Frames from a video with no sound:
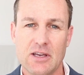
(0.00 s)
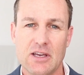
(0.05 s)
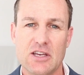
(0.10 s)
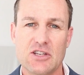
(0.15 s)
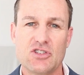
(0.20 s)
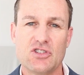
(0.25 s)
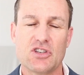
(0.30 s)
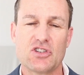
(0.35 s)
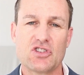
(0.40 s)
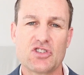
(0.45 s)

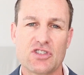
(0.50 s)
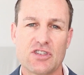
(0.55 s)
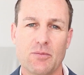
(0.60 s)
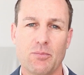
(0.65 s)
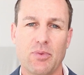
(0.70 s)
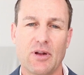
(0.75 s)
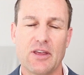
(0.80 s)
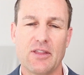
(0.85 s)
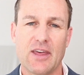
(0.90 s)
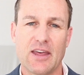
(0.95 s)
is just
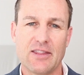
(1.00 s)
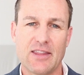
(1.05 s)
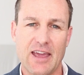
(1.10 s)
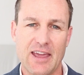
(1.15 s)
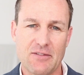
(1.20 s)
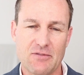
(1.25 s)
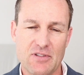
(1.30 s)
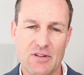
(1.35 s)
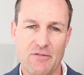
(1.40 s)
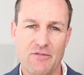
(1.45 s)
simply that they
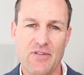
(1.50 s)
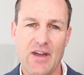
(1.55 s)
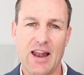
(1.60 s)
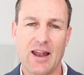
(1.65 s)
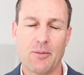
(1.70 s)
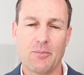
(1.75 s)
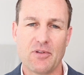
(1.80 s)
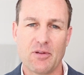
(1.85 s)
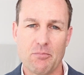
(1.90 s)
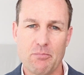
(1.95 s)
have
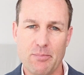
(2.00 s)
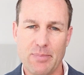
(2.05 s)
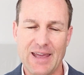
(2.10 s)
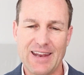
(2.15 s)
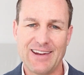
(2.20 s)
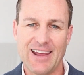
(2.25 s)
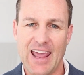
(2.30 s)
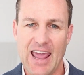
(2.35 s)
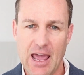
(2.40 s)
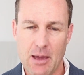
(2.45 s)
developed
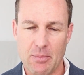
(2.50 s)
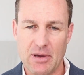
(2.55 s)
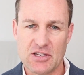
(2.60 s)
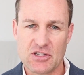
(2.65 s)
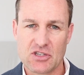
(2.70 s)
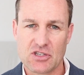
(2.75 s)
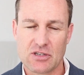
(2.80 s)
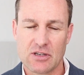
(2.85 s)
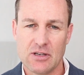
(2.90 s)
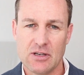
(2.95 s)
better
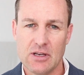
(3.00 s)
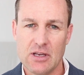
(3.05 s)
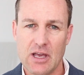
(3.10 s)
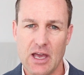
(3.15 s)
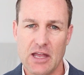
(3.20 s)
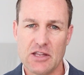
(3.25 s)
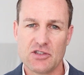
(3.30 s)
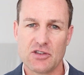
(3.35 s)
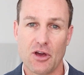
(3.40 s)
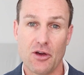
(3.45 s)
habits.
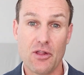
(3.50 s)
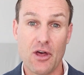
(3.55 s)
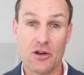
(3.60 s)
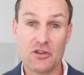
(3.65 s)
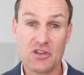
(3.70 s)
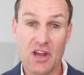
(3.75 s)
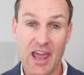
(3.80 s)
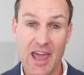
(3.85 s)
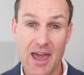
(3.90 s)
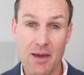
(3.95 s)
And so
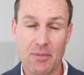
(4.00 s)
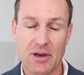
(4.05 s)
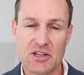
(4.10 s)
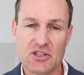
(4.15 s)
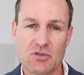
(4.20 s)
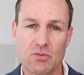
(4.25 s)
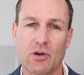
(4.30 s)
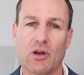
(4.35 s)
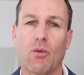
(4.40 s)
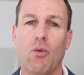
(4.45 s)
those
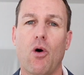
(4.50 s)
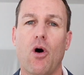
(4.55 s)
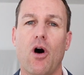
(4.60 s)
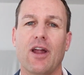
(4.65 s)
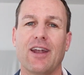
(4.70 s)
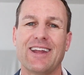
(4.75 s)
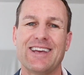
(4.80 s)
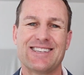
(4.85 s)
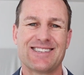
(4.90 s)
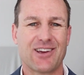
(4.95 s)
habits
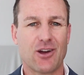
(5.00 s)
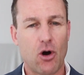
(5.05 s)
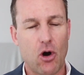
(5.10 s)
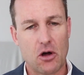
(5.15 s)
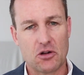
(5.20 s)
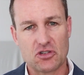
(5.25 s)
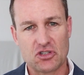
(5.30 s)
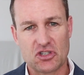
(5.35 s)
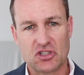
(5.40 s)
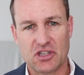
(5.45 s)
require less
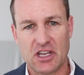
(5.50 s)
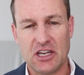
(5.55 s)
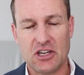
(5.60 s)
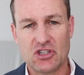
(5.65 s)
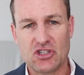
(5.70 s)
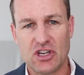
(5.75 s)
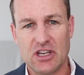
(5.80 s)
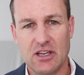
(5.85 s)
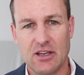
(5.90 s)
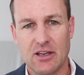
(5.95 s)
conscious
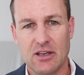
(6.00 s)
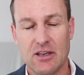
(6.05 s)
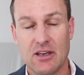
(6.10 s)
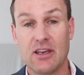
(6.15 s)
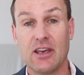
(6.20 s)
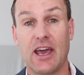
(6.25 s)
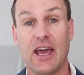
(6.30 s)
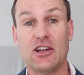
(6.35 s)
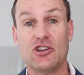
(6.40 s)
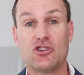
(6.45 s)
energy
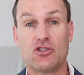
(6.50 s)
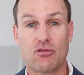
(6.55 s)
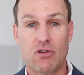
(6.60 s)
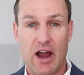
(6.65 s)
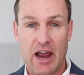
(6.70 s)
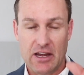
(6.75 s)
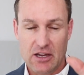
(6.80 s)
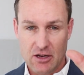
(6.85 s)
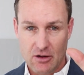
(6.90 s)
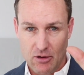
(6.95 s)
and
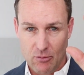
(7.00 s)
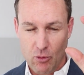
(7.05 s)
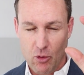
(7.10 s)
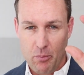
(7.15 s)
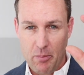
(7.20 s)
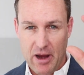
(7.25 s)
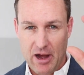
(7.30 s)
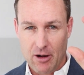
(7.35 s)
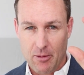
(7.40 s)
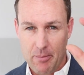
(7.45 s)
drain your
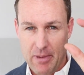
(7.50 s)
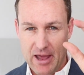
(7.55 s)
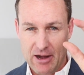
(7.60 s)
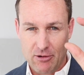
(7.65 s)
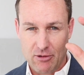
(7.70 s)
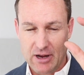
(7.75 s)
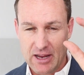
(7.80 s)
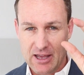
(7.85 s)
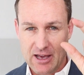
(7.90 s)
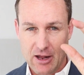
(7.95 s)
willpower
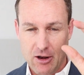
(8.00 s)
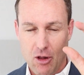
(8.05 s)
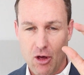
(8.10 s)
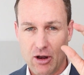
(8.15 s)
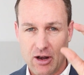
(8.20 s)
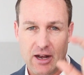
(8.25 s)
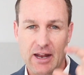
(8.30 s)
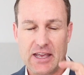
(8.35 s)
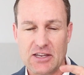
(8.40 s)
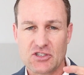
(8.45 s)
battery a
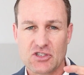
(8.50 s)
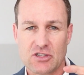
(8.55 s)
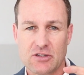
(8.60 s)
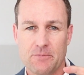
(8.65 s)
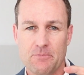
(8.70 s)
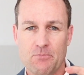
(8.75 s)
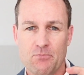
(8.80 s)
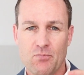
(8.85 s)
lot less.